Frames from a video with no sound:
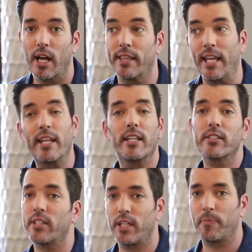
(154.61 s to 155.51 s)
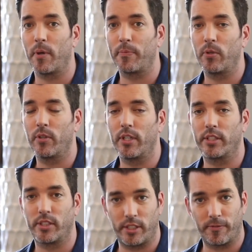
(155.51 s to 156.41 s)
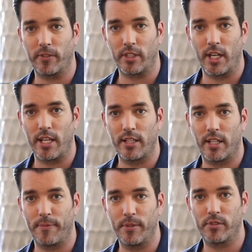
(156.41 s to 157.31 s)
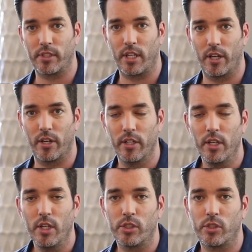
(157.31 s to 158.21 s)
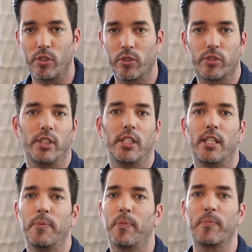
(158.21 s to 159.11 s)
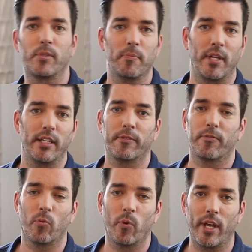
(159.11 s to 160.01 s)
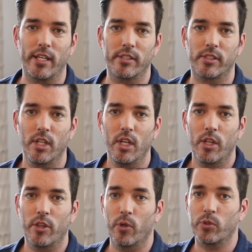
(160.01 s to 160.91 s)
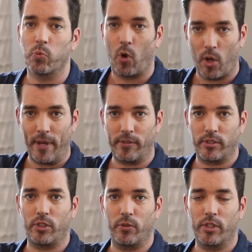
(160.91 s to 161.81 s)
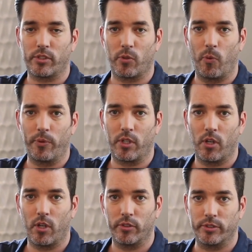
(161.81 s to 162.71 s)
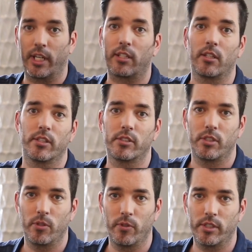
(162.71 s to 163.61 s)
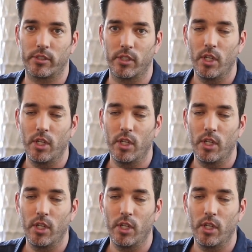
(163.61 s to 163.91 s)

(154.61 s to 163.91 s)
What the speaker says: That is a heat pump unit. It's a different kind than I'm using here. So you'll see heat pumps in many different ways. Those wall-mounted units are what we call ductless units.